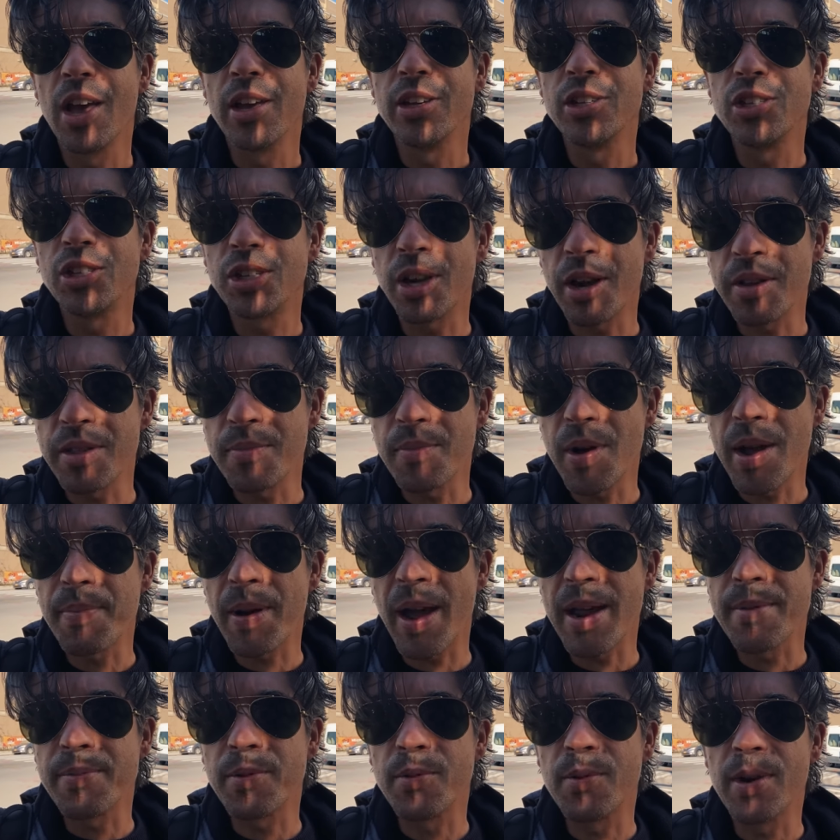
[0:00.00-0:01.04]
show them my
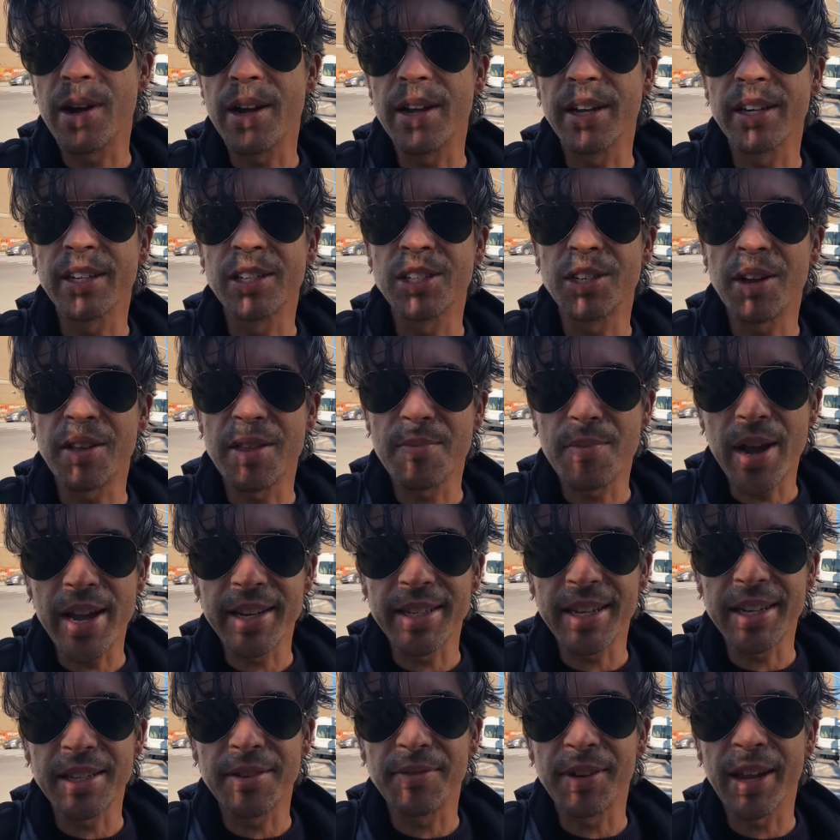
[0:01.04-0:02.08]
paperwork, show them my
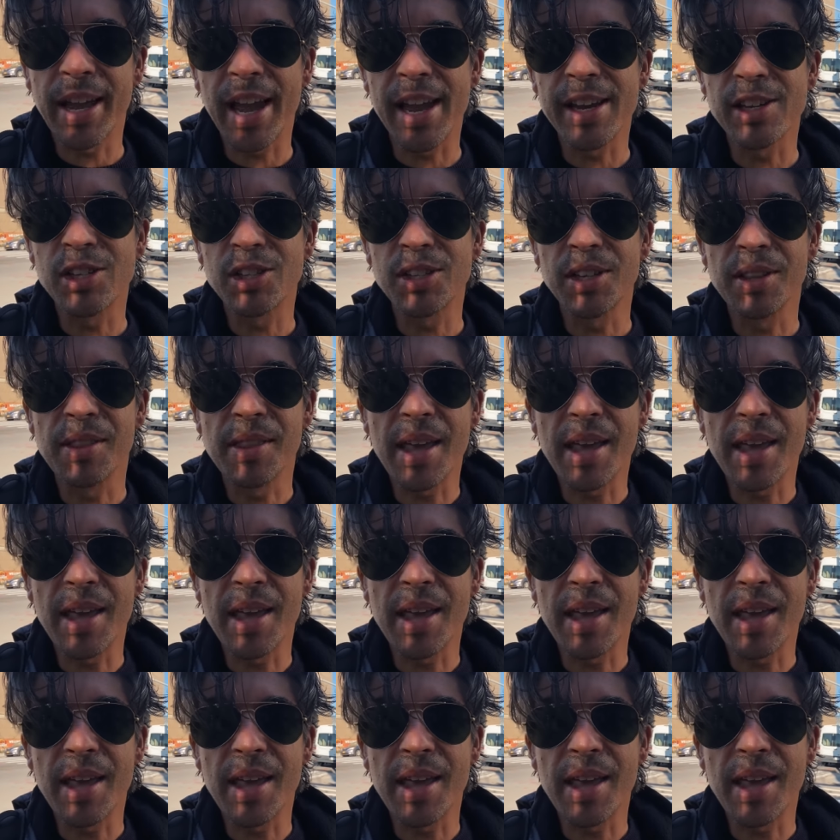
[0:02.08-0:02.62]
identification.